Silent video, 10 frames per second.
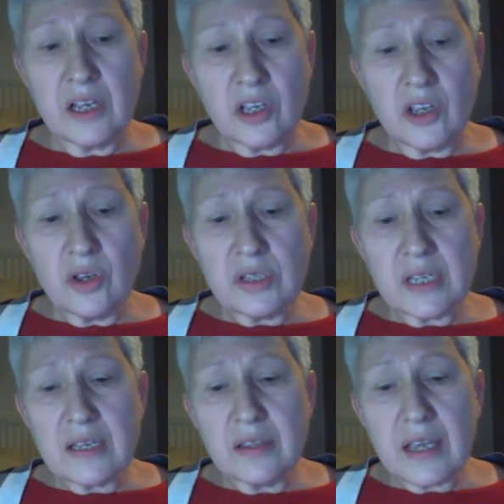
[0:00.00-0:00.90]

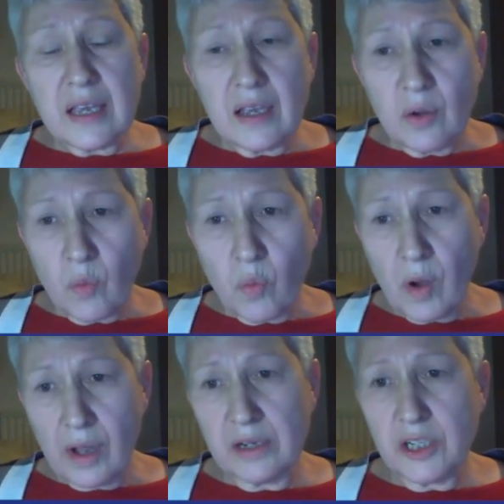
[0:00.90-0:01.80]
using the
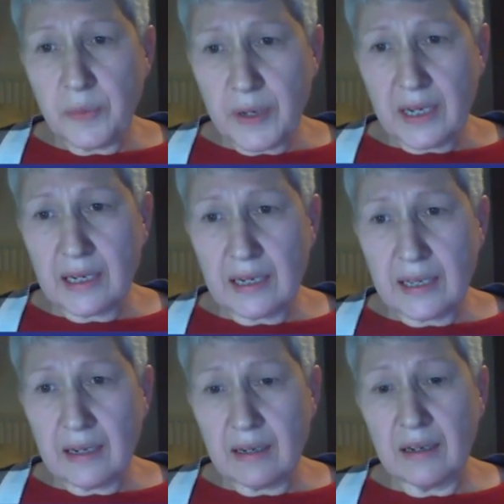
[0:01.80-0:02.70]
one tuberculin,